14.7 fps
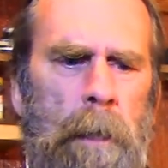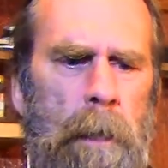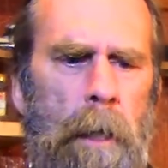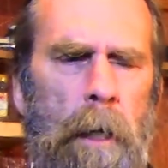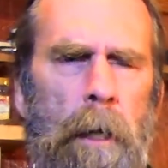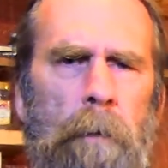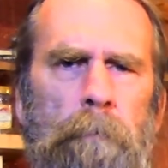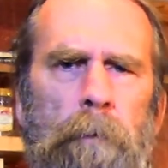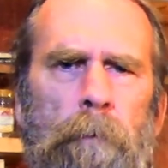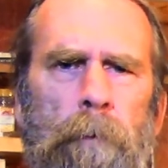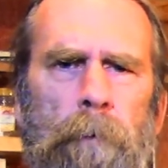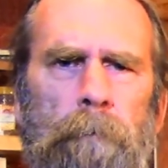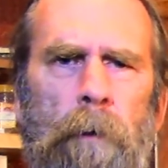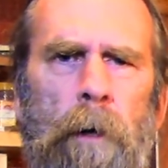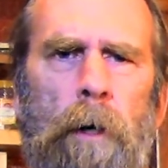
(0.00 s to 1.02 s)
of
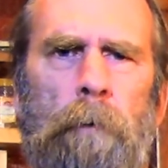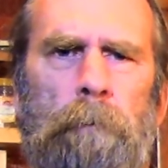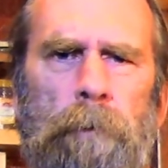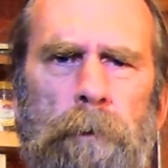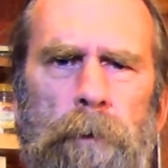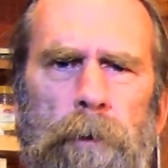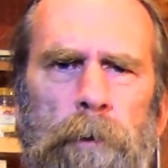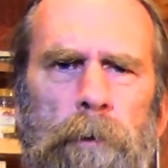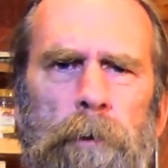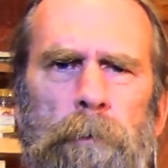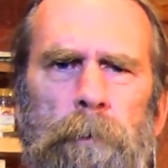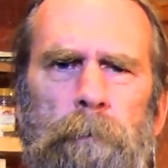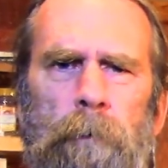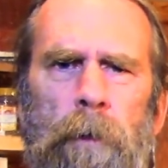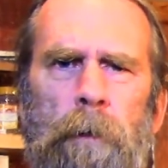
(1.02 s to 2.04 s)
revolvers, used
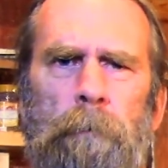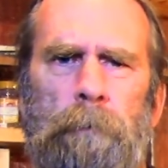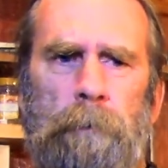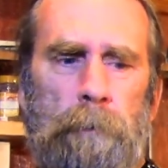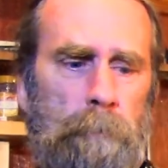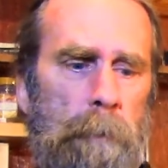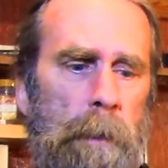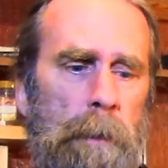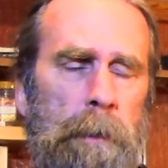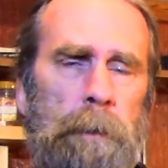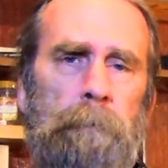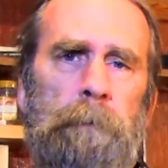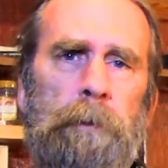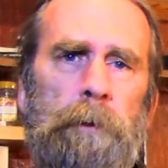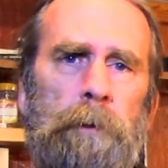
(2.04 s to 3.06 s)
revolvers, well,
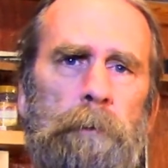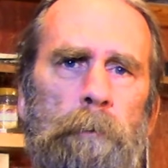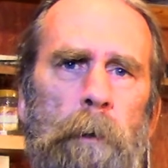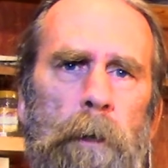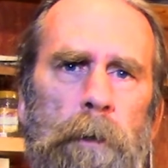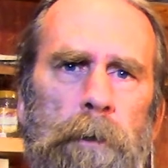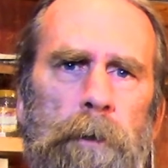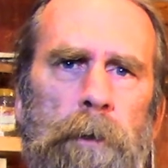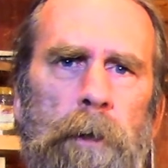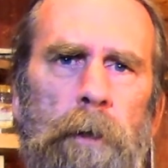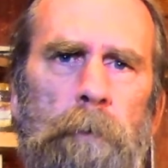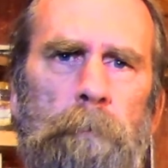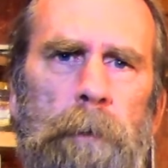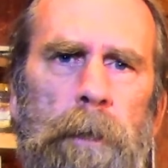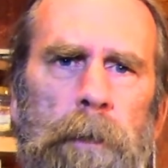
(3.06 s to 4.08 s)
even new ones, you know,
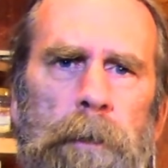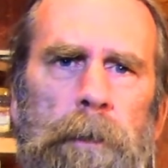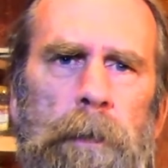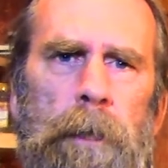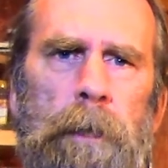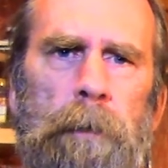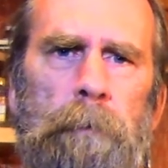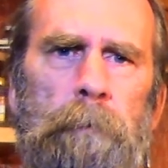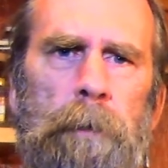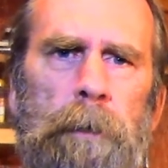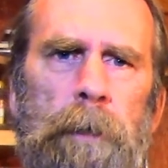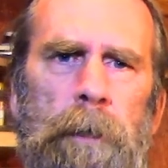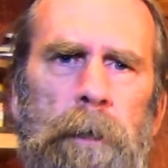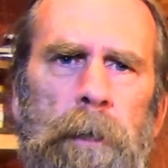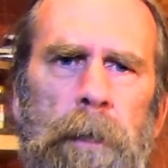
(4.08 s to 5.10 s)
because when
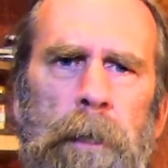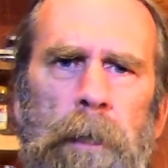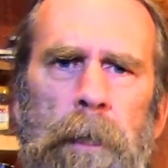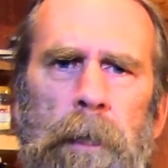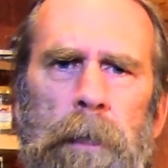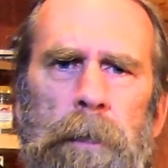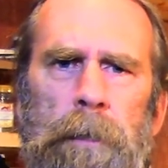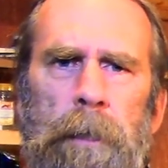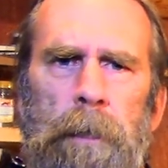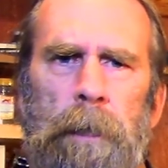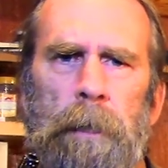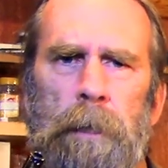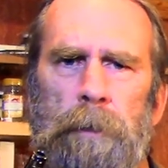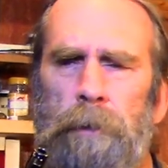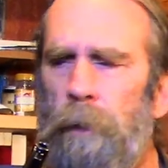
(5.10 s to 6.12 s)
they're sitting
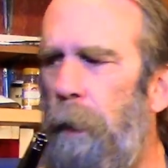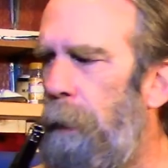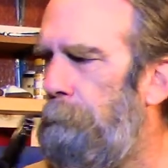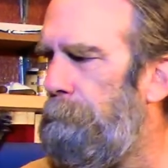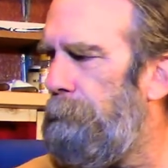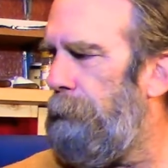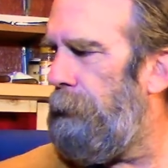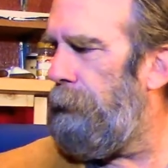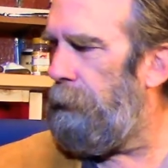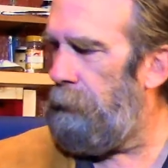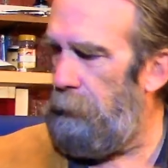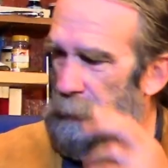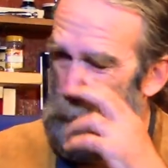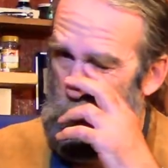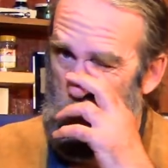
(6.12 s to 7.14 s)
in the shop, they
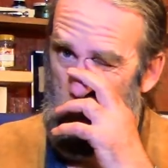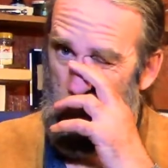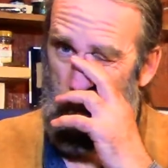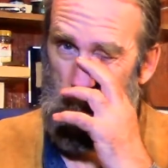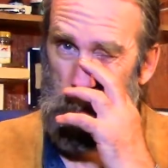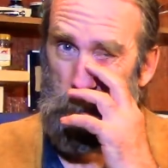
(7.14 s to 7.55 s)
being